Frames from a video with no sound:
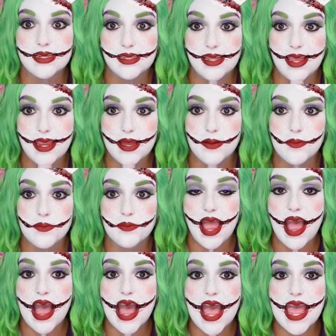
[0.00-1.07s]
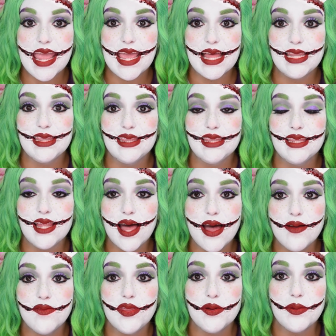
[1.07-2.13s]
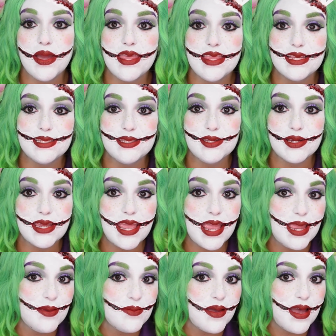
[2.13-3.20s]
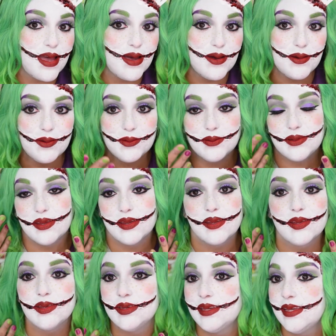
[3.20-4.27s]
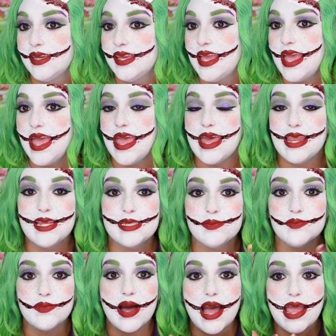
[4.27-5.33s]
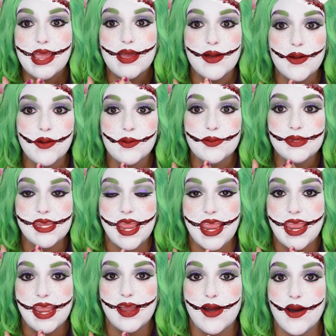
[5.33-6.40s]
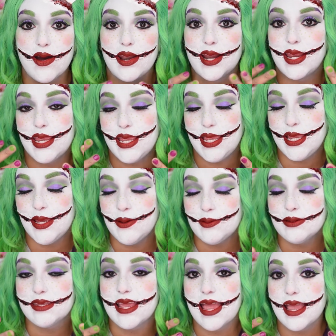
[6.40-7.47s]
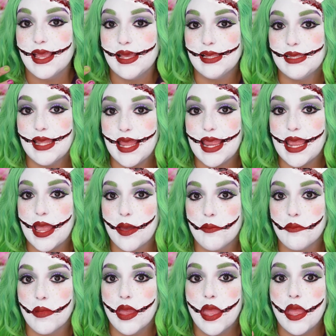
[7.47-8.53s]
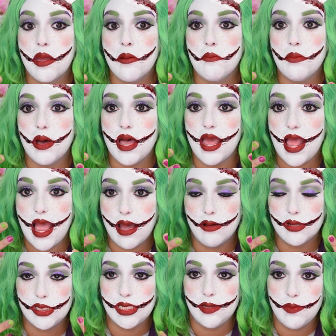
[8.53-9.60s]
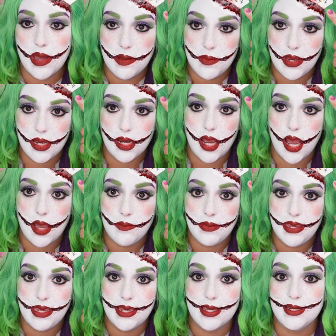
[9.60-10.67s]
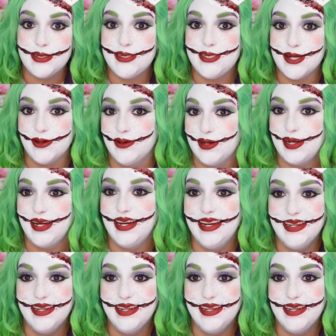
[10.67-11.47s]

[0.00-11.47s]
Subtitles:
glam. I love the way this look came out. It is my own take on a cute glam, but ouchie, Batman got me, Joker.